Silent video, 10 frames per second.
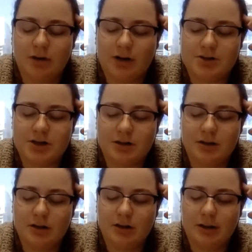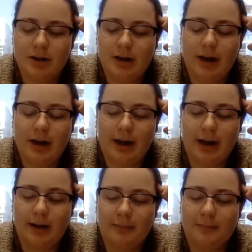gotcha.
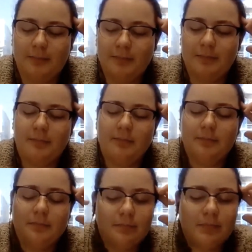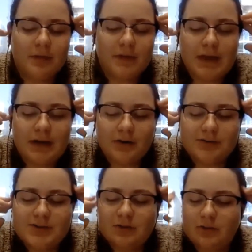Um, but then
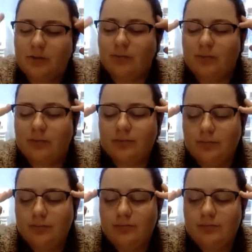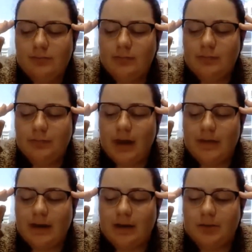also, I
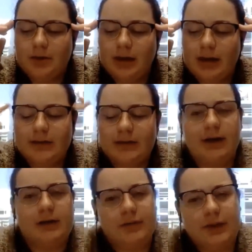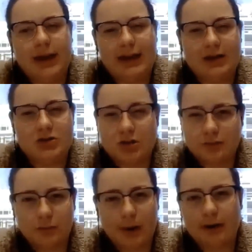think I'm looking at kind of the gauge of
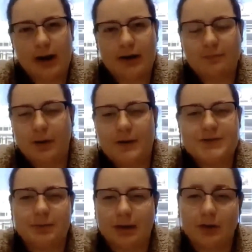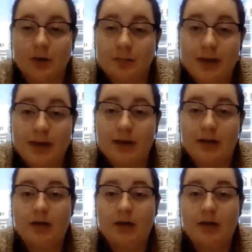where I possibly could be